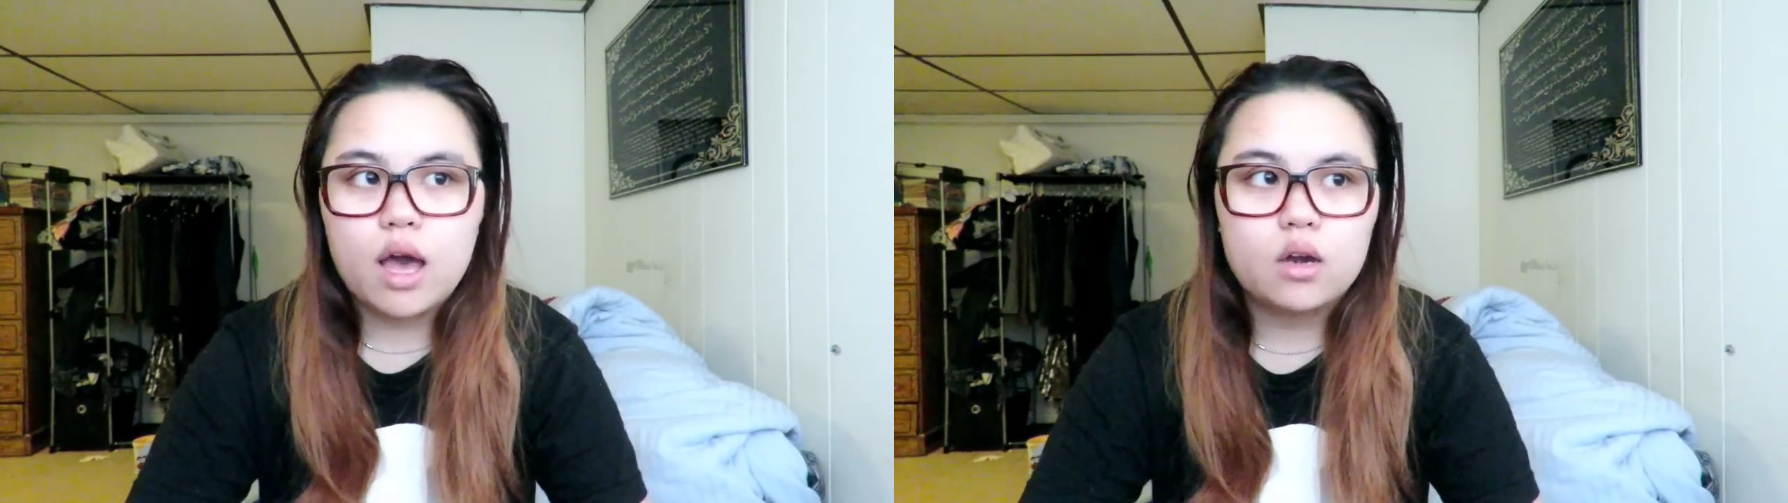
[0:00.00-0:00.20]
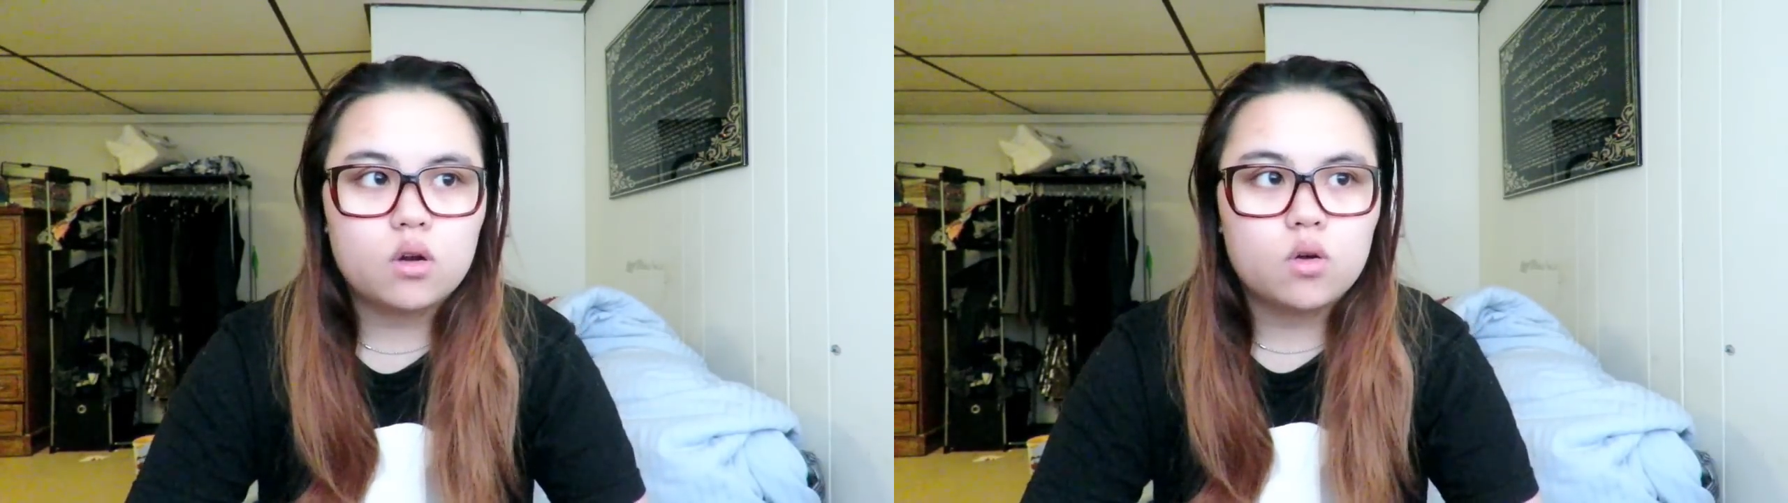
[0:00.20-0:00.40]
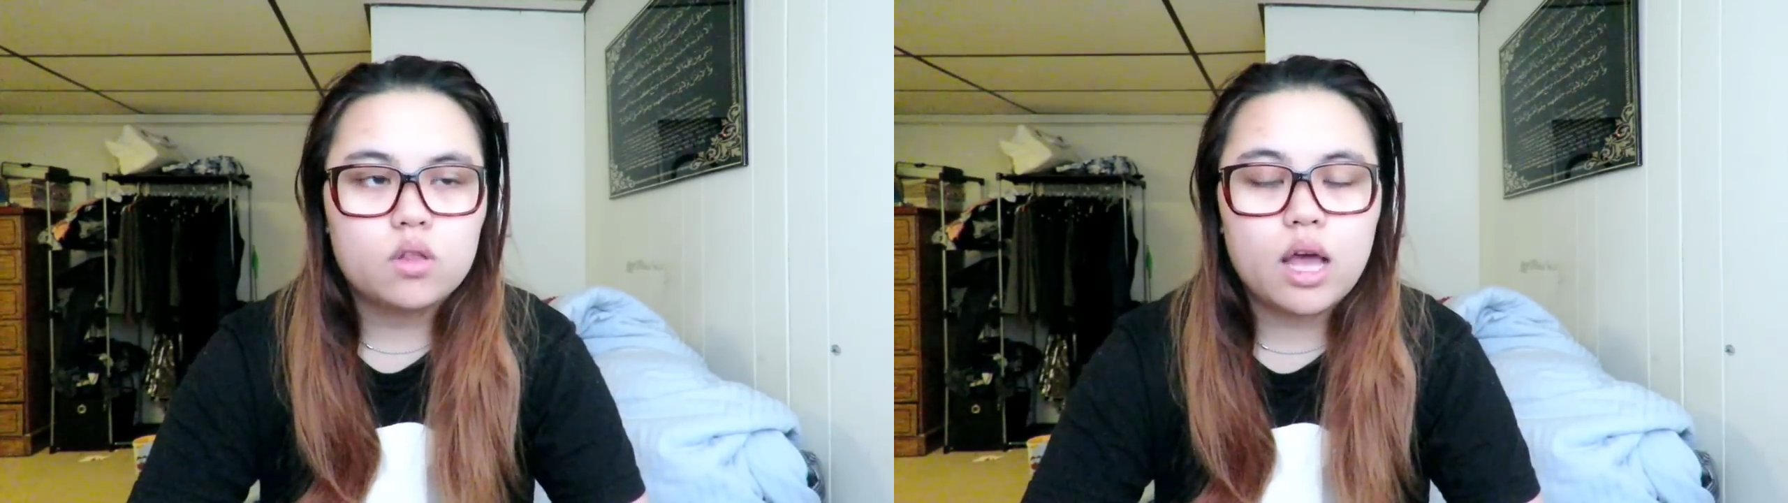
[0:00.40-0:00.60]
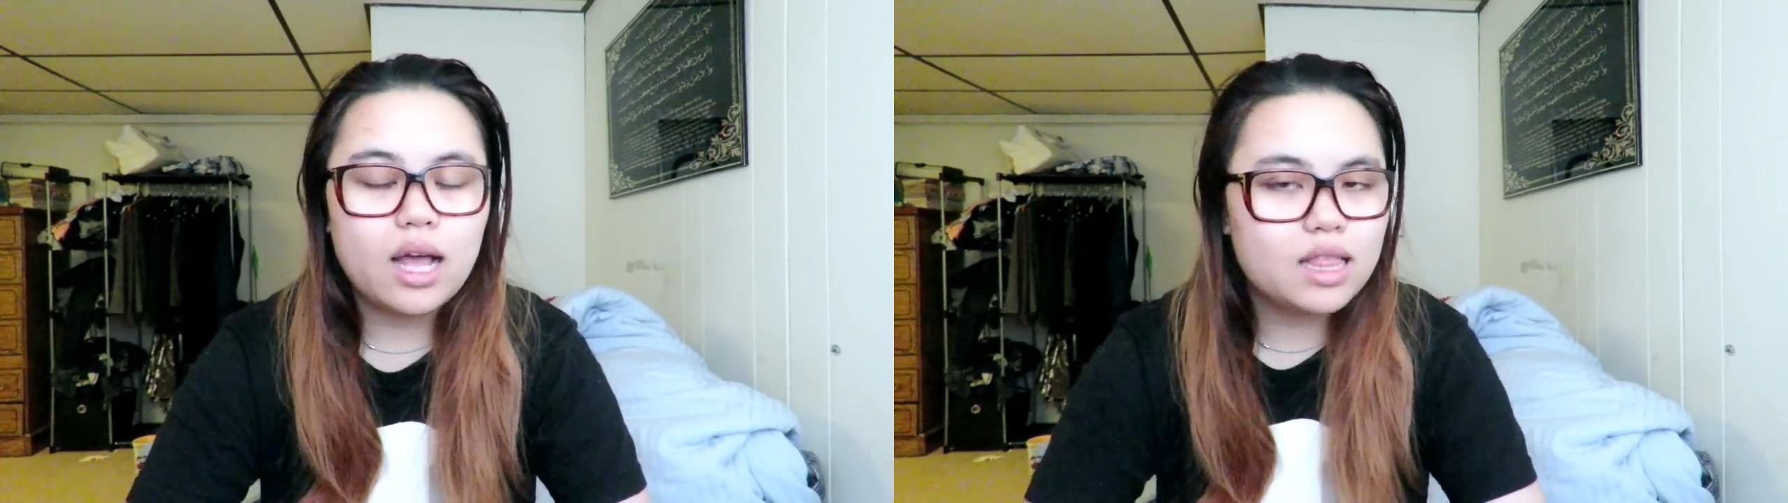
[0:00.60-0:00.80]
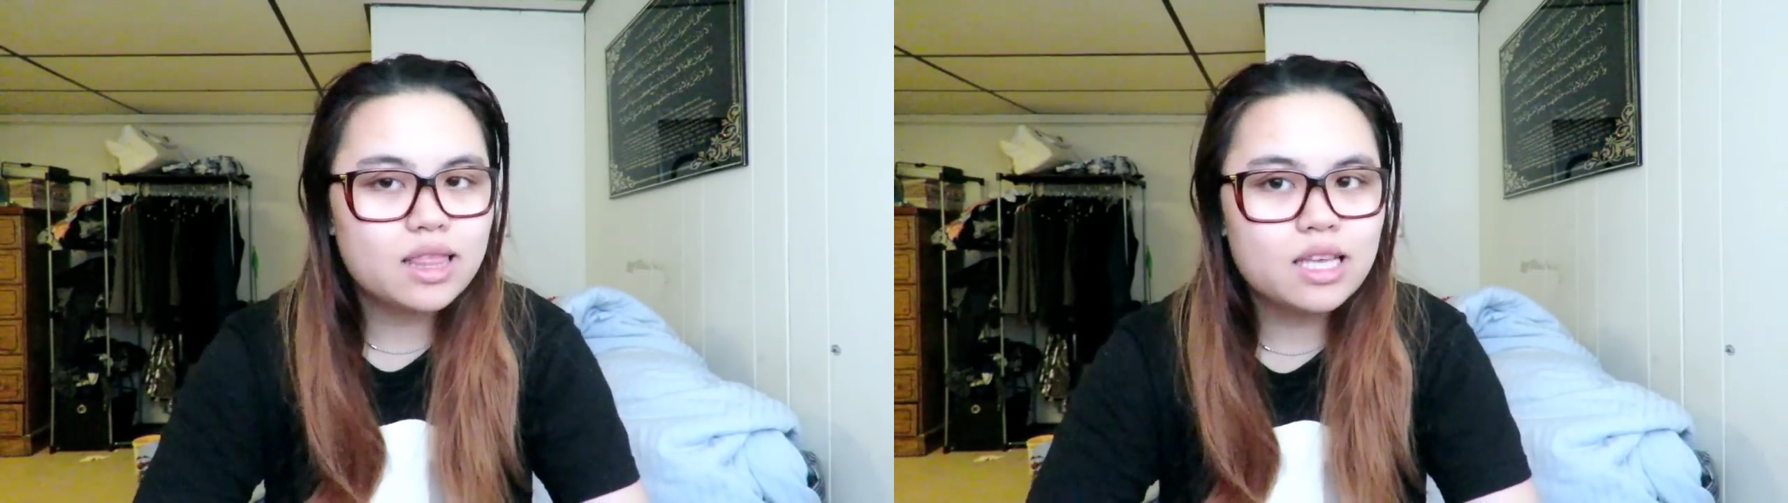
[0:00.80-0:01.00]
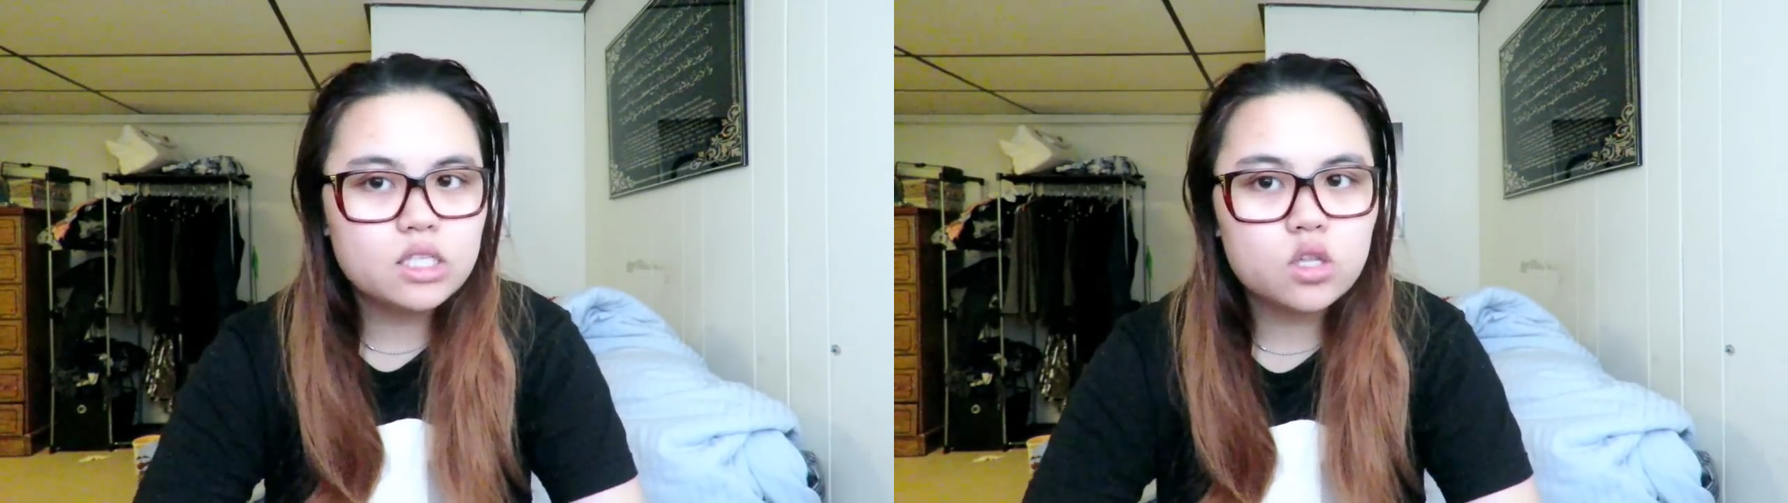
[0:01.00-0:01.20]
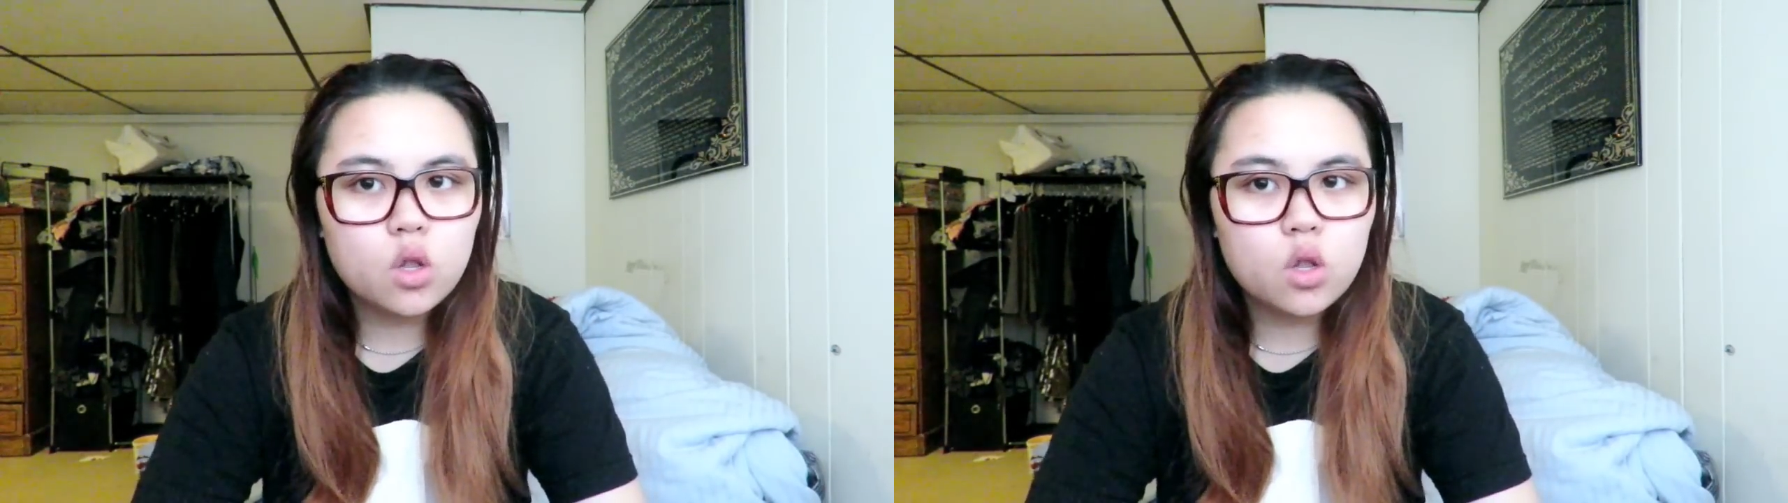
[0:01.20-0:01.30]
don't know, this